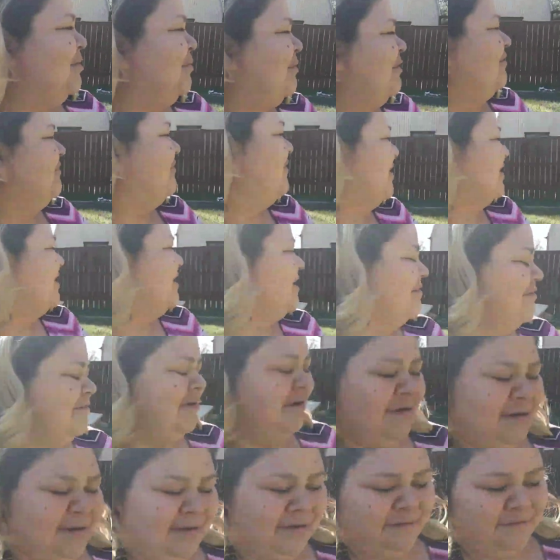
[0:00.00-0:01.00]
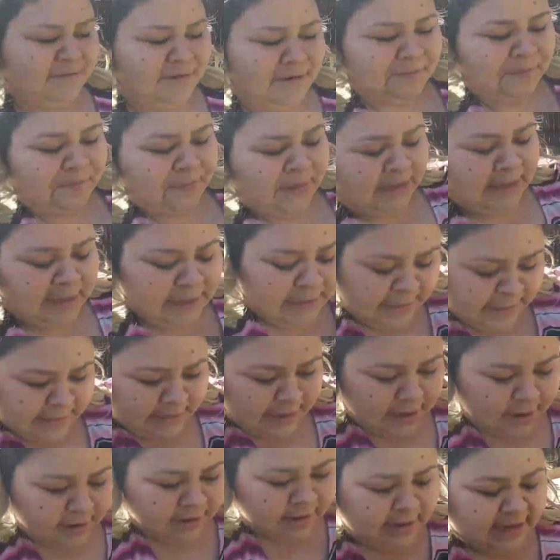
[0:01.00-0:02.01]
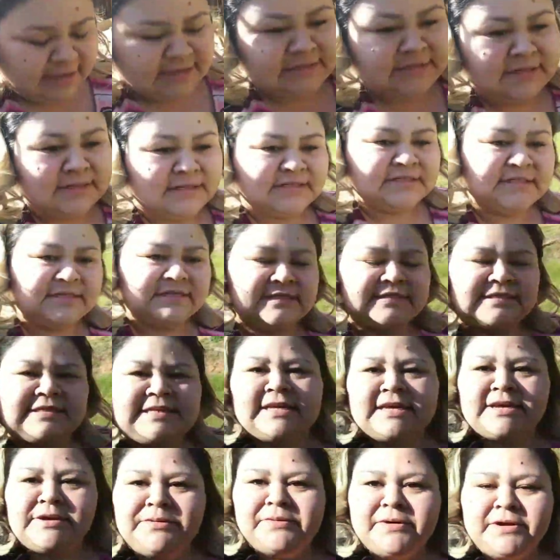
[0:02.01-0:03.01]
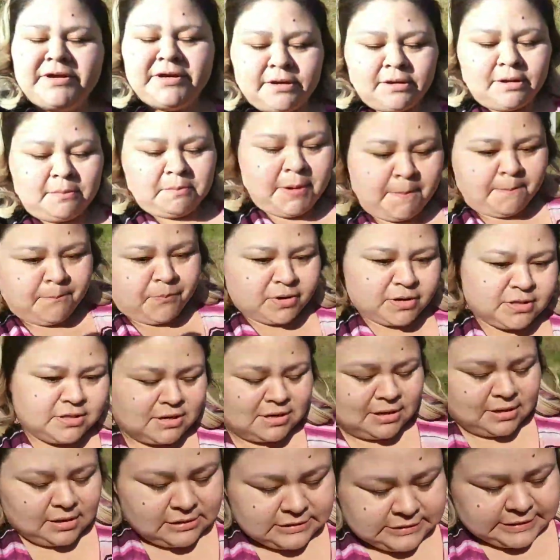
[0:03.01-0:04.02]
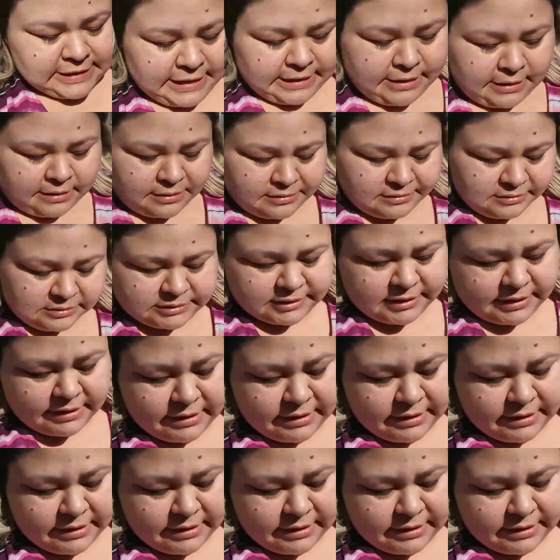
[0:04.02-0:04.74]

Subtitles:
Well, fucking roll over. Alright, guys, so this is it. We're here at my brother-in-law's house